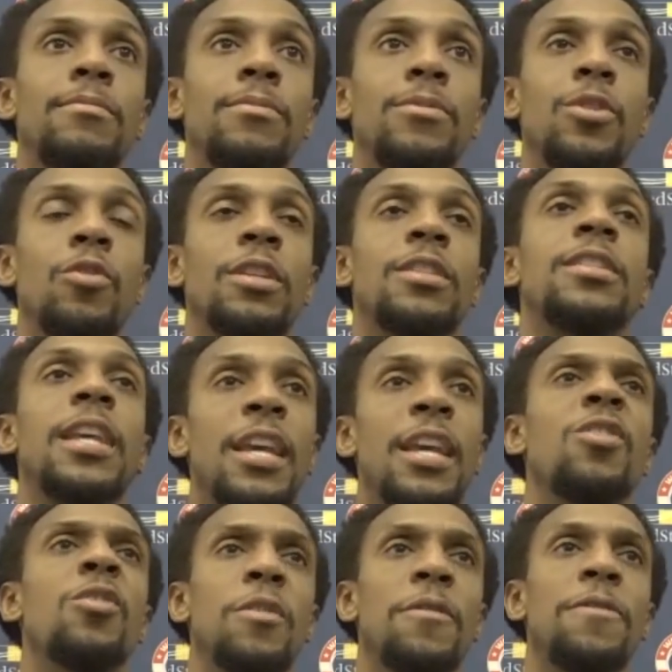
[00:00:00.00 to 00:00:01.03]
you can see
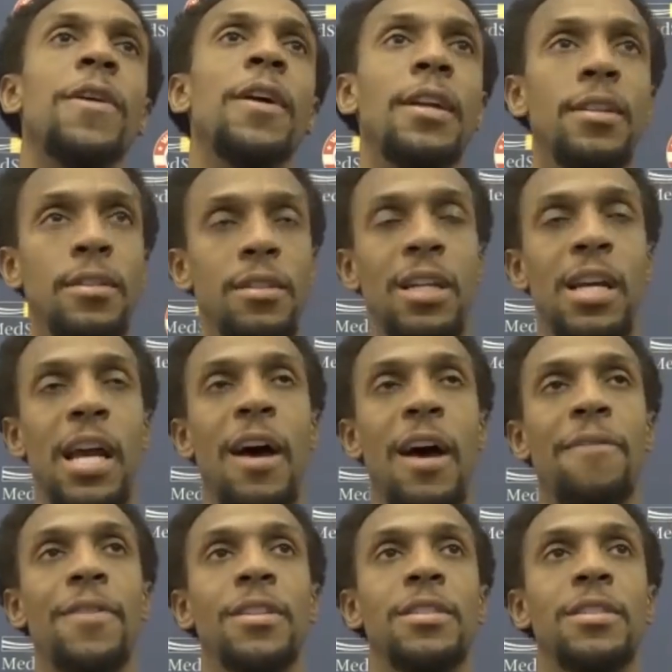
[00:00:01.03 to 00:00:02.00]
it. You can feel it, the confidence